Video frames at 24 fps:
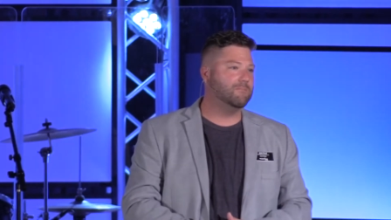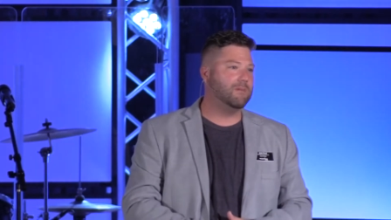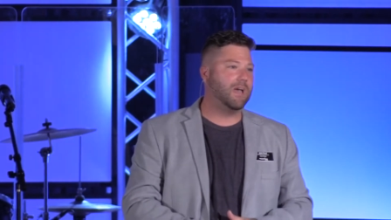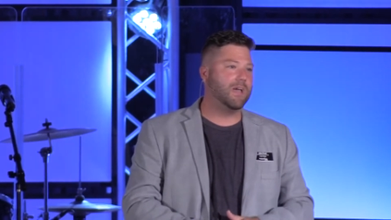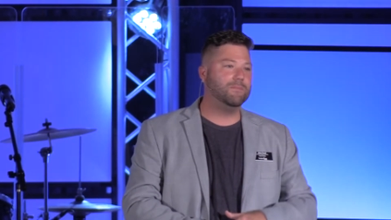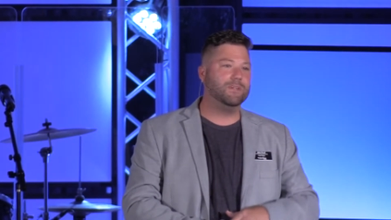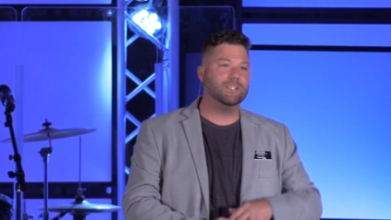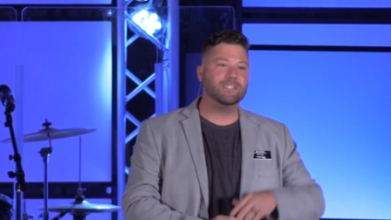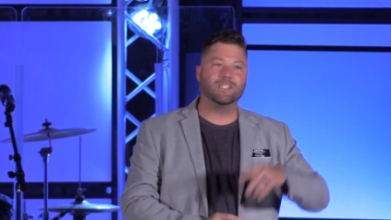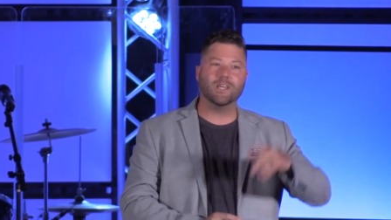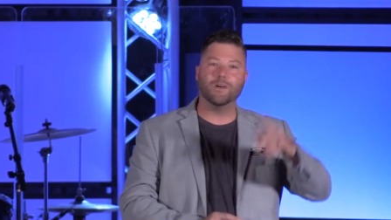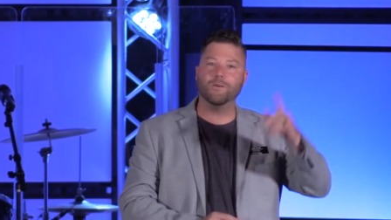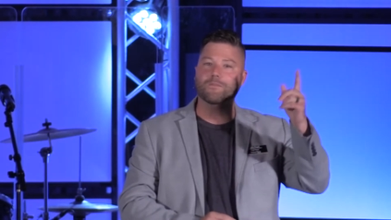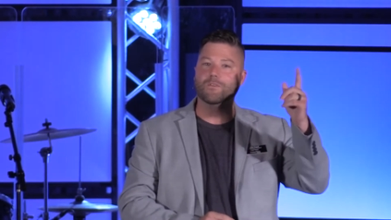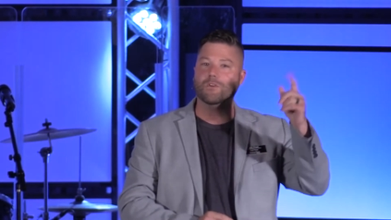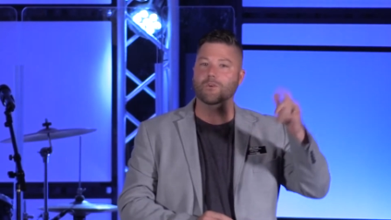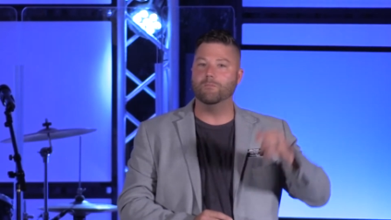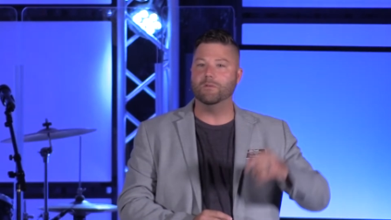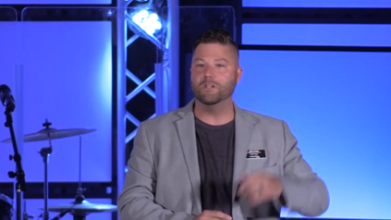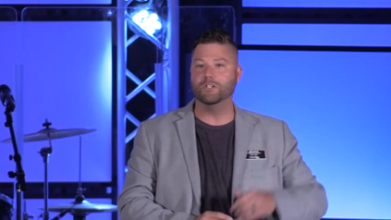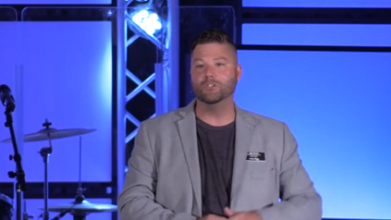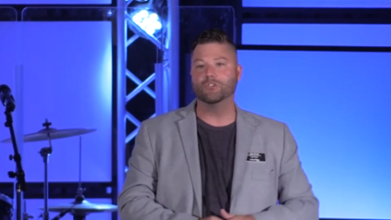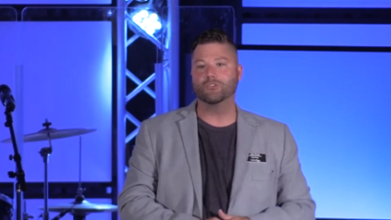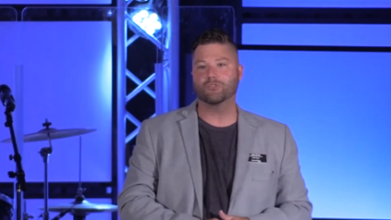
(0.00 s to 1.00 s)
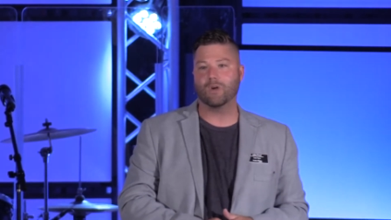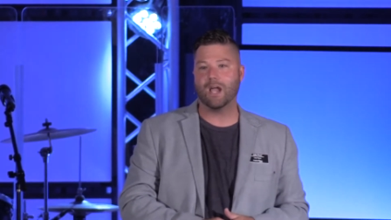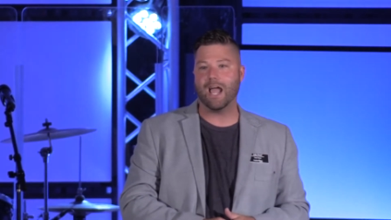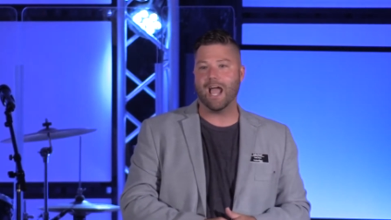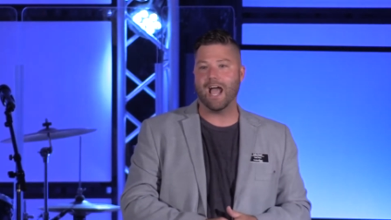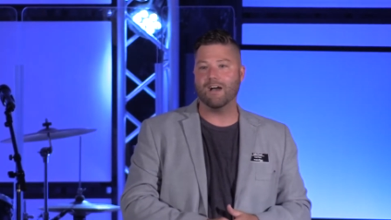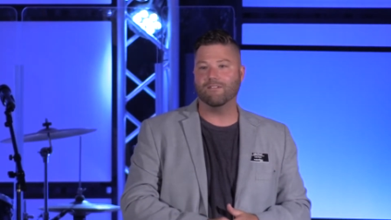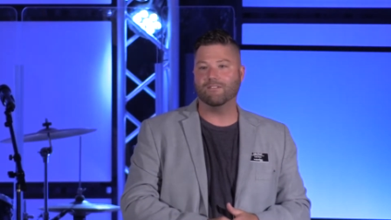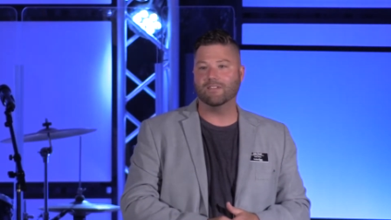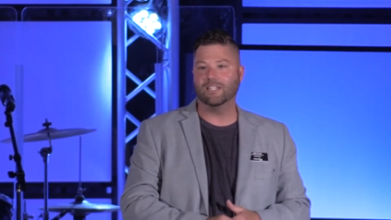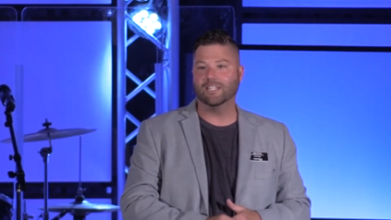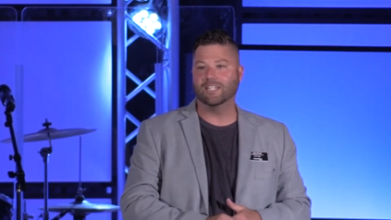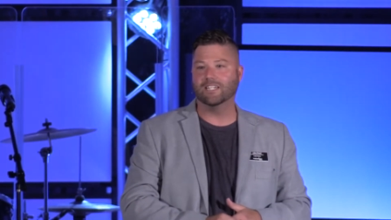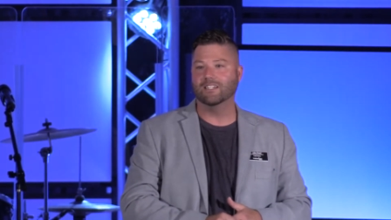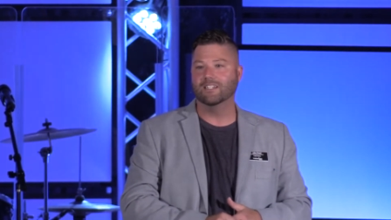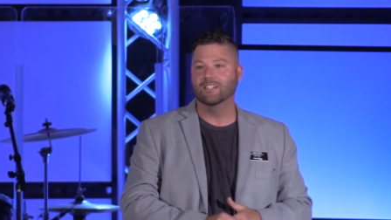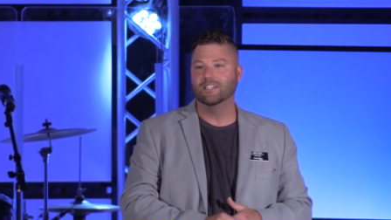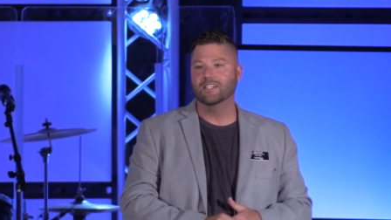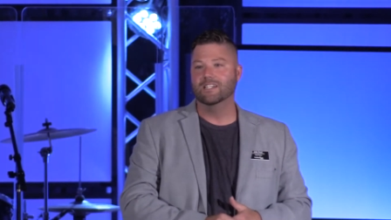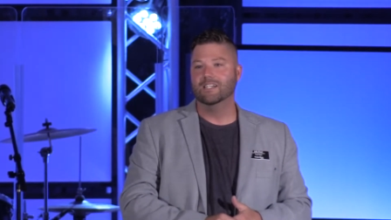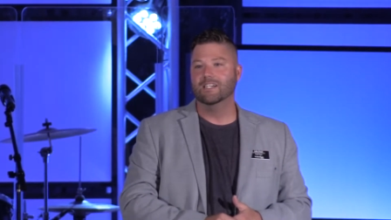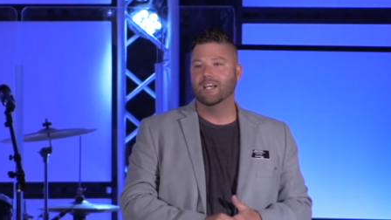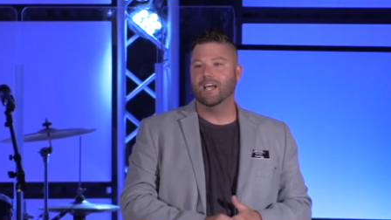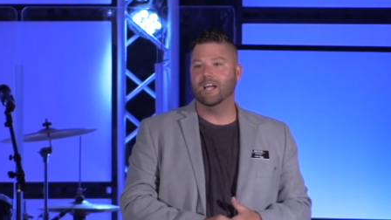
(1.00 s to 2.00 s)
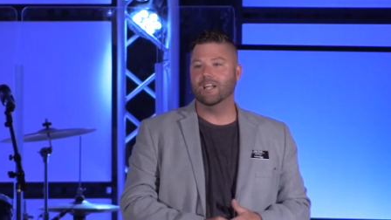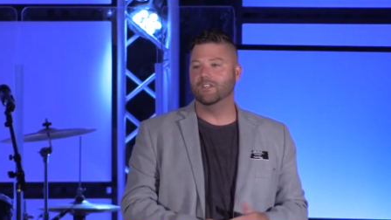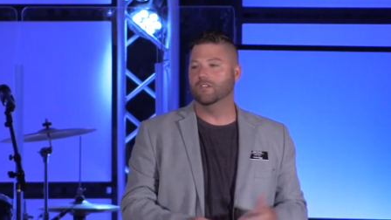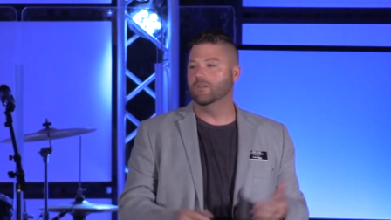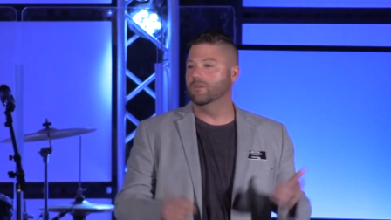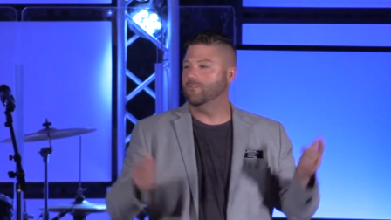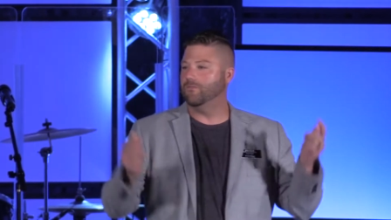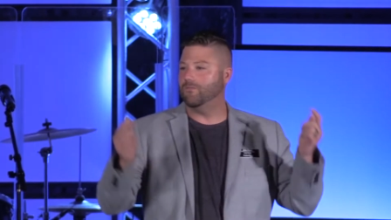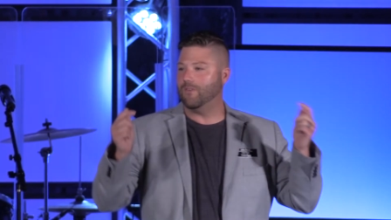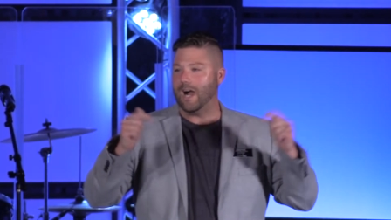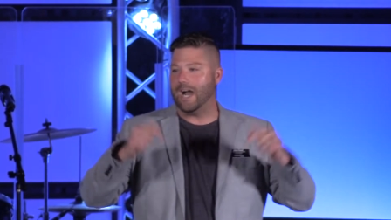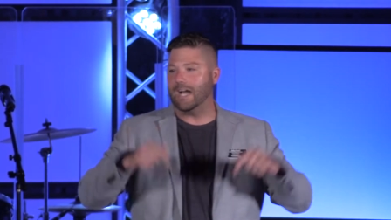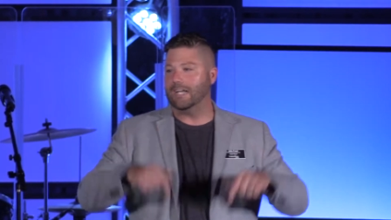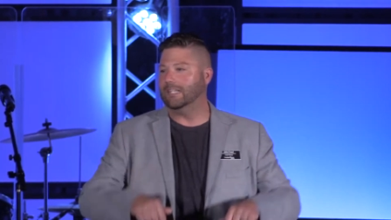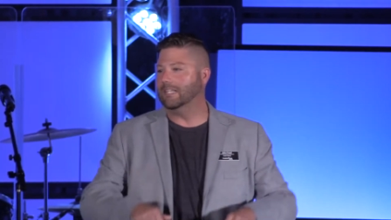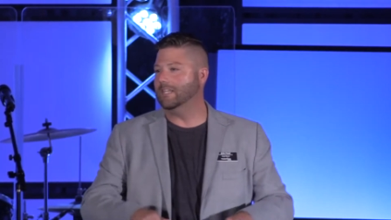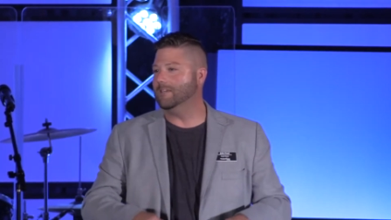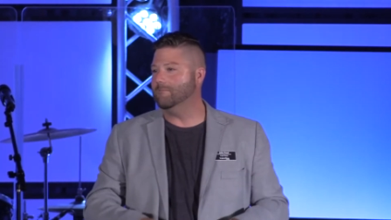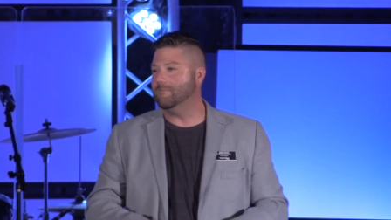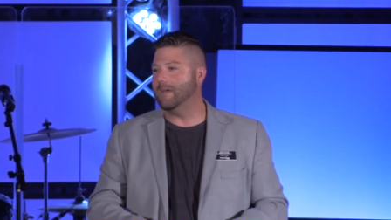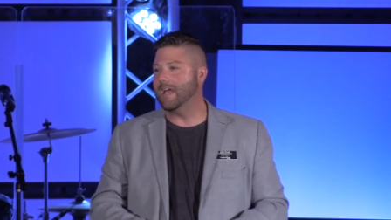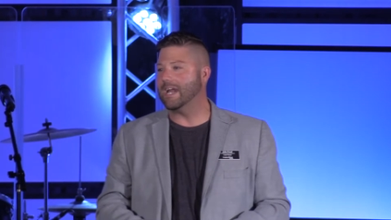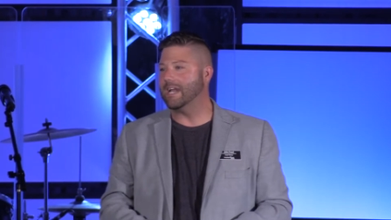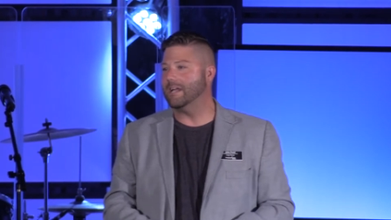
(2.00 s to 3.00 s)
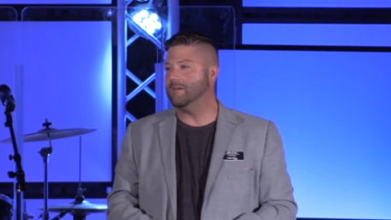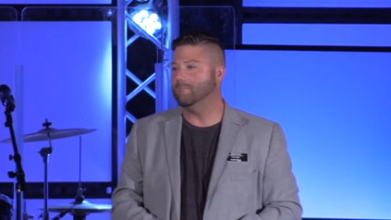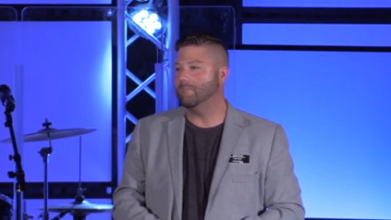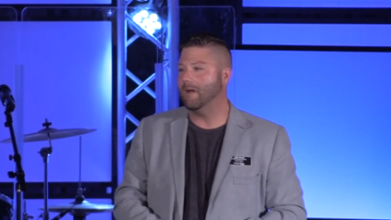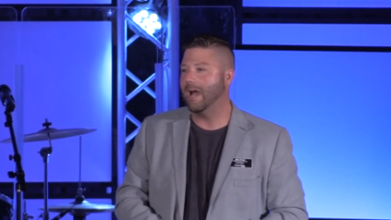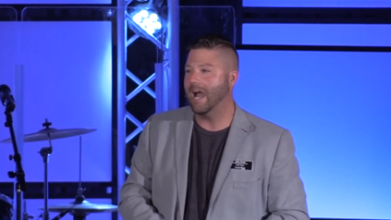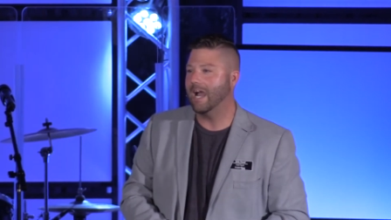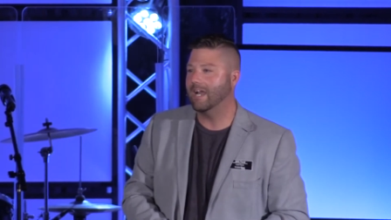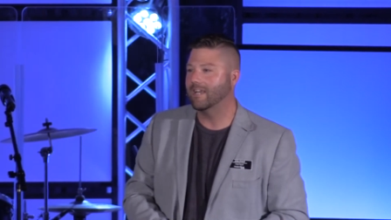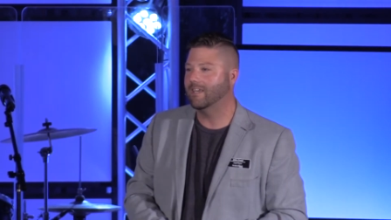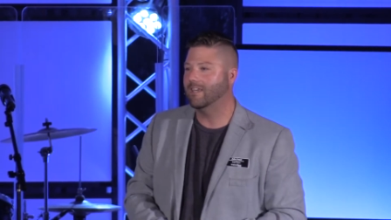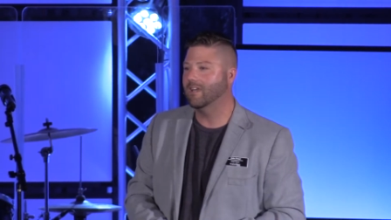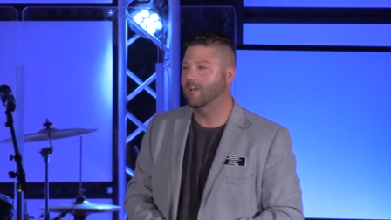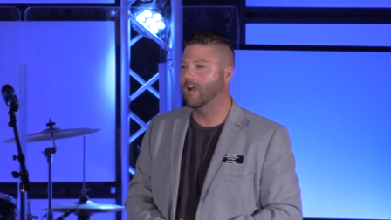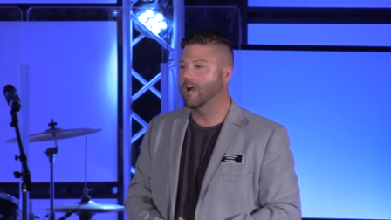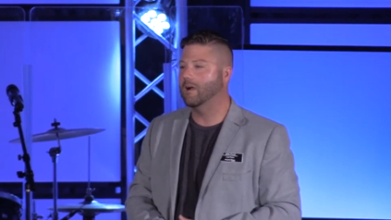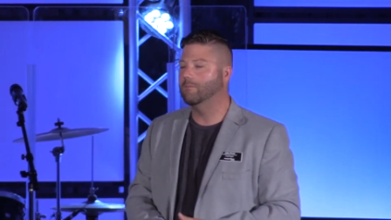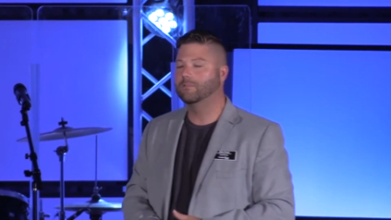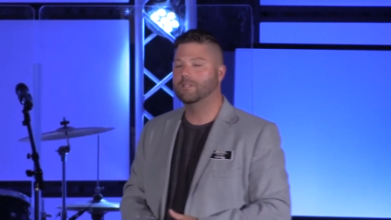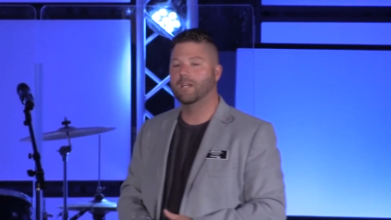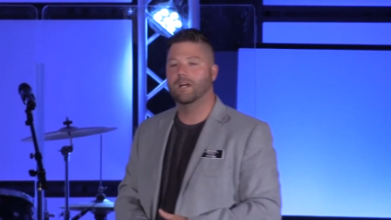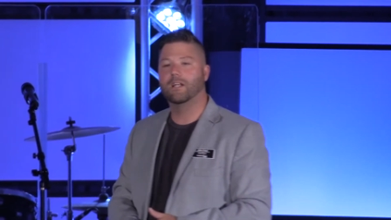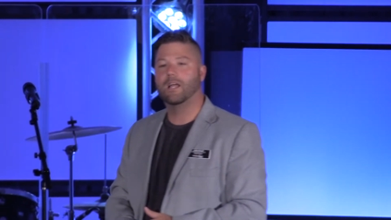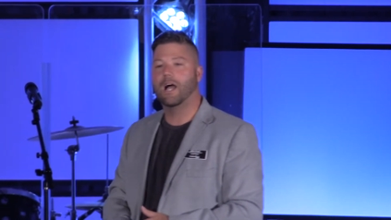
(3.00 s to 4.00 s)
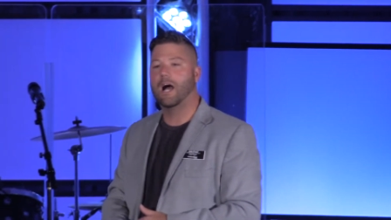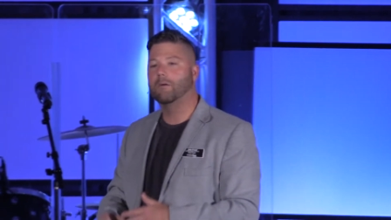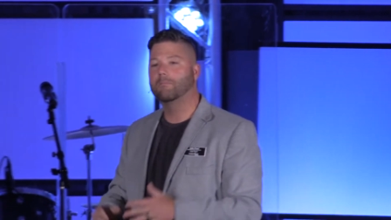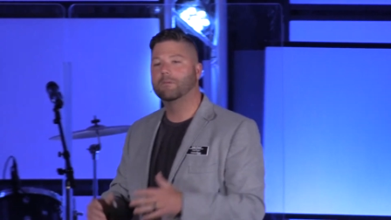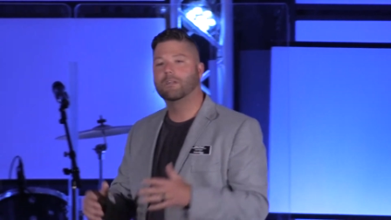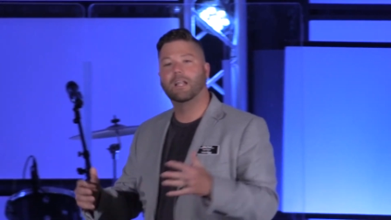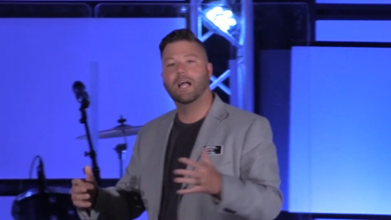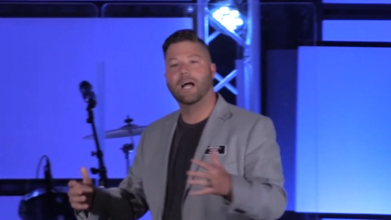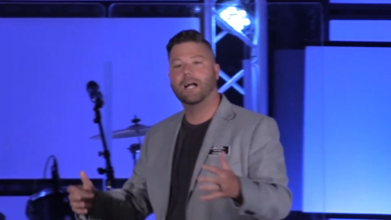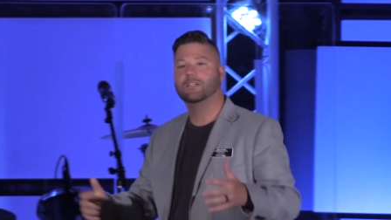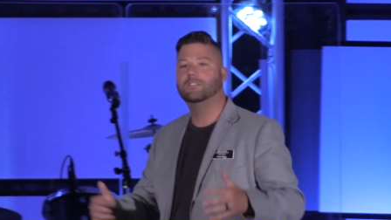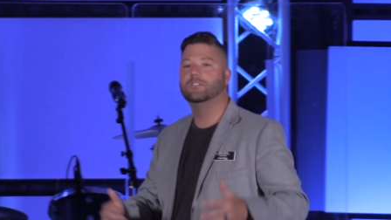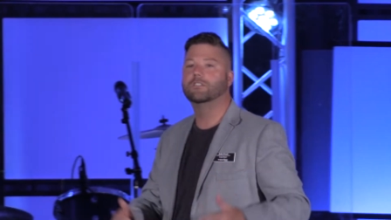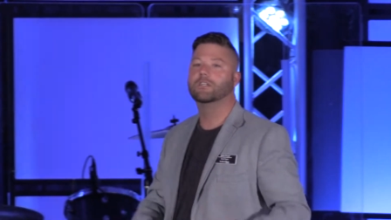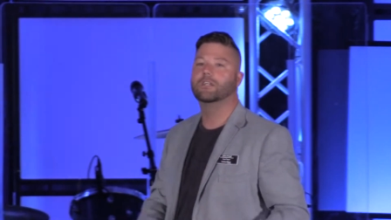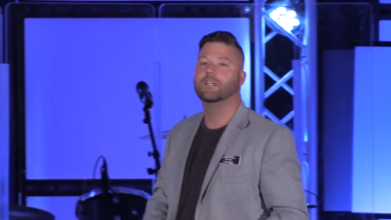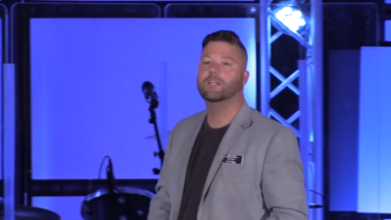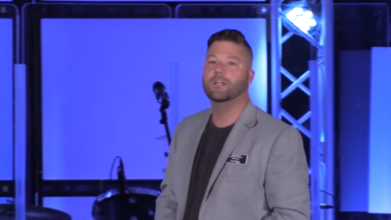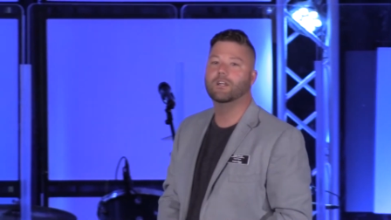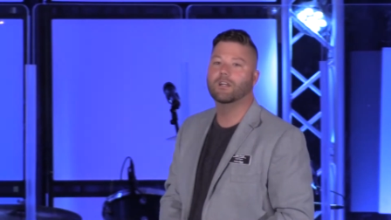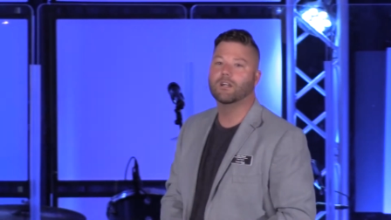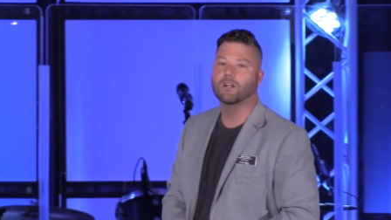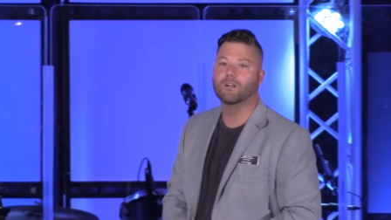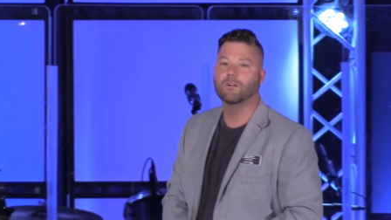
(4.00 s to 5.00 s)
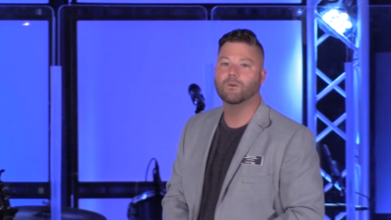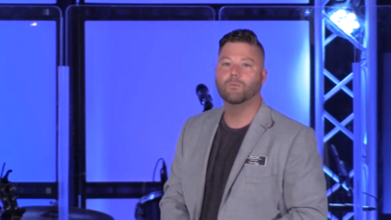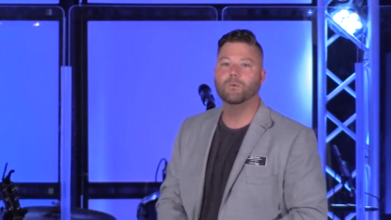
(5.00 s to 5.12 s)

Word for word: Maybe some of you have been traveling, and you finally made it back here. I'm telling you, I'm glad you're here.